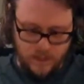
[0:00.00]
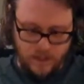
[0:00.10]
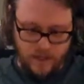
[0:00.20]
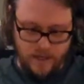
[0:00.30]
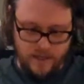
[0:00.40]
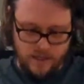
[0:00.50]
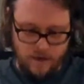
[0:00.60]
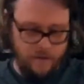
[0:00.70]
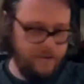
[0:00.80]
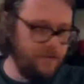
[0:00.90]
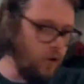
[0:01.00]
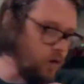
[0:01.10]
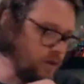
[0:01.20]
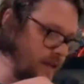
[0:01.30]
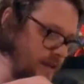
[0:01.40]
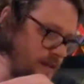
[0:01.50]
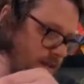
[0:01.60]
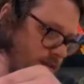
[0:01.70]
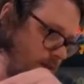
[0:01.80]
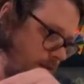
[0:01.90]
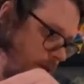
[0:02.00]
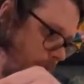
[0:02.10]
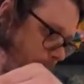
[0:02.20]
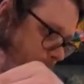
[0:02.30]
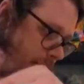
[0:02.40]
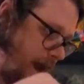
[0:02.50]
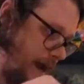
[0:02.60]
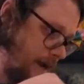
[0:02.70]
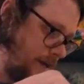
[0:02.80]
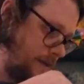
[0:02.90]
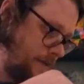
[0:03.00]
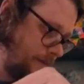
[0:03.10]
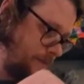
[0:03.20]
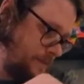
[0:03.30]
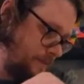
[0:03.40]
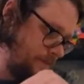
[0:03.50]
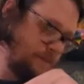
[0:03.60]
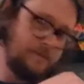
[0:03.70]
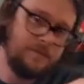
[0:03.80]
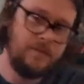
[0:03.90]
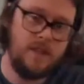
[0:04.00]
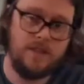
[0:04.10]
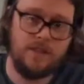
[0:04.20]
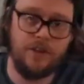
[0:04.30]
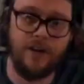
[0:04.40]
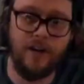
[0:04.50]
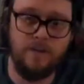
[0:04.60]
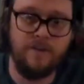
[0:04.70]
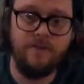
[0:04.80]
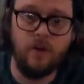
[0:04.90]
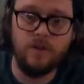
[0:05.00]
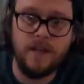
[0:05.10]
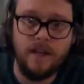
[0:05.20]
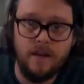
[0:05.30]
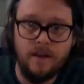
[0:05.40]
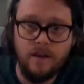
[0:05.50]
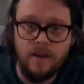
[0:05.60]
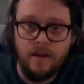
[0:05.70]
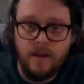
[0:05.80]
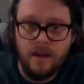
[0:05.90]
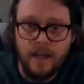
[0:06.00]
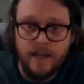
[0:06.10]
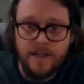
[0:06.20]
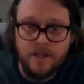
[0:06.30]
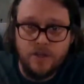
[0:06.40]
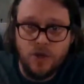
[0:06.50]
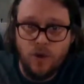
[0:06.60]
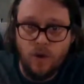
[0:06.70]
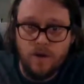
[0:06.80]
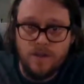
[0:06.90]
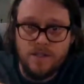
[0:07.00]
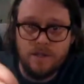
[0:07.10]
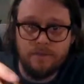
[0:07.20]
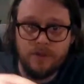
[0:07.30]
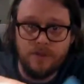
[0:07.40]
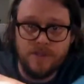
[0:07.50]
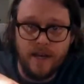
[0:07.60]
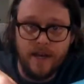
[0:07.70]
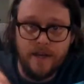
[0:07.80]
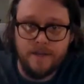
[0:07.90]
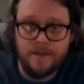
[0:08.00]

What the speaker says: is fold this back. So you're going to be folding it towards the blue side.